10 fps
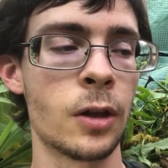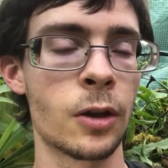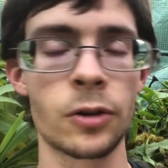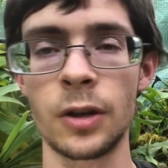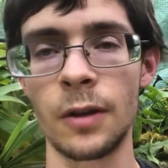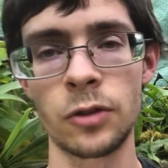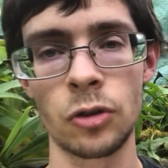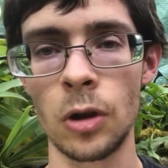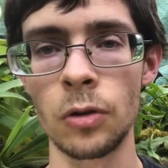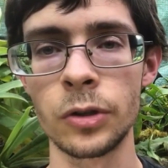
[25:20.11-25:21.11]
There's enough
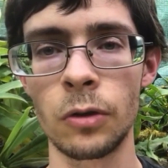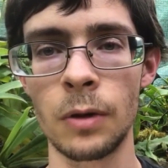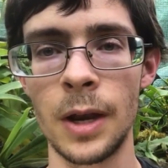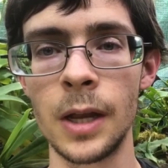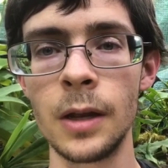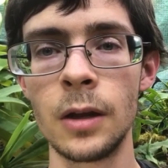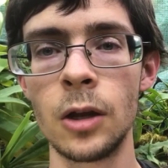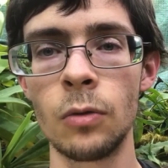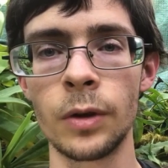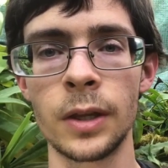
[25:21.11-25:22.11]
struggles already
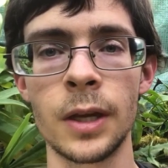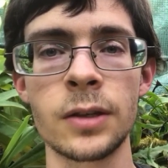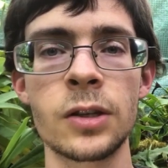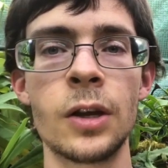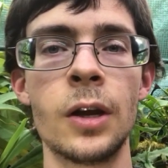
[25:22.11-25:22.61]
with this,